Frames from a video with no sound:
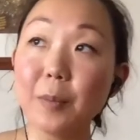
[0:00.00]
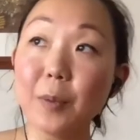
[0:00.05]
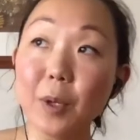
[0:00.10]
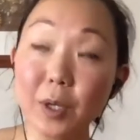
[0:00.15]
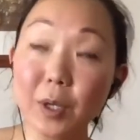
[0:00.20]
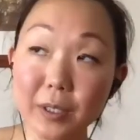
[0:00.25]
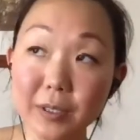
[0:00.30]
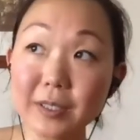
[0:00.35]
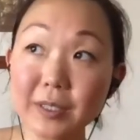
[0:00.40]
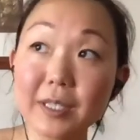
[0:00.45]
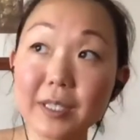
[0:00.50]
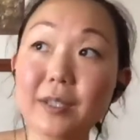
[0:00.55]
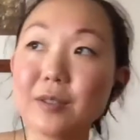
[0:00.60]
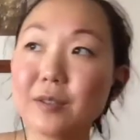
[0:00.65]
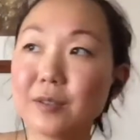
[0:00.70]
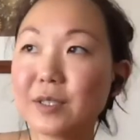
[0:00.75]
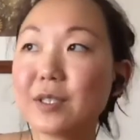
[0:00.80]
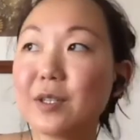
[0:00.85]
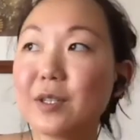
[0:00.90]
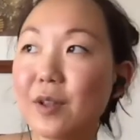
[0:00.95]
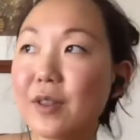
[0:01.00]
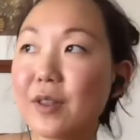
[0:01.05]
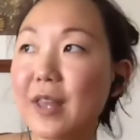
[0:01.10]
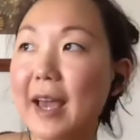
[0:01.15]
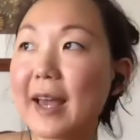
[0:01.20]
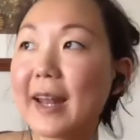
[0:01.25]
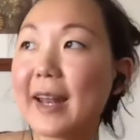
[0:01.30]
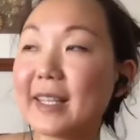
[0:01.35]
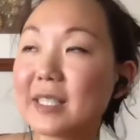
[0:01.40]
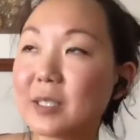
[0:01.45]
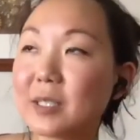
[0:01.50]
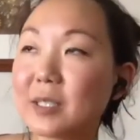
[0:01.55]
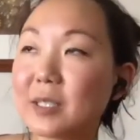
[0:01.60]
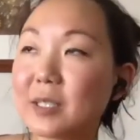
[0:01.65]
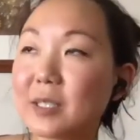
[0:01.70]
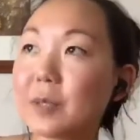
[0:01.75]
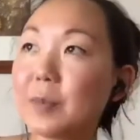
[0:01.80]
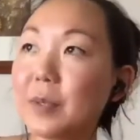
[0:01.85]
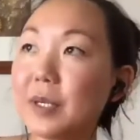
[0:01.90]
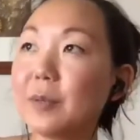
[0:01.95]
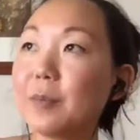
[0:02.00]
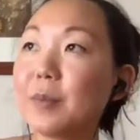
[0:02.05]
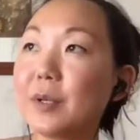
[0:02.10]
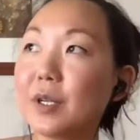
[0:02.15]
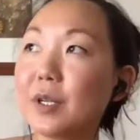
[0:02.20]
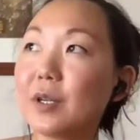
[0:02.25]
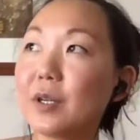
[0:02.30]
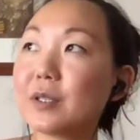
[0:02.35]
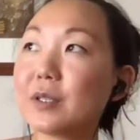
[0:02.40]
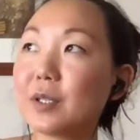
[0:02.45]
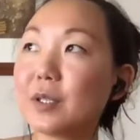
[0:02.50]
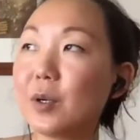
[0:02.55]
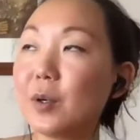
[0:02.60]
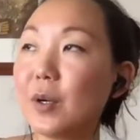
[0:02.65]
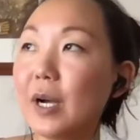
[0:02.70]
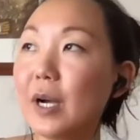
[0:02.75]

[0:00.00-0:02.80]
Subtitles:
still on that aspect, but also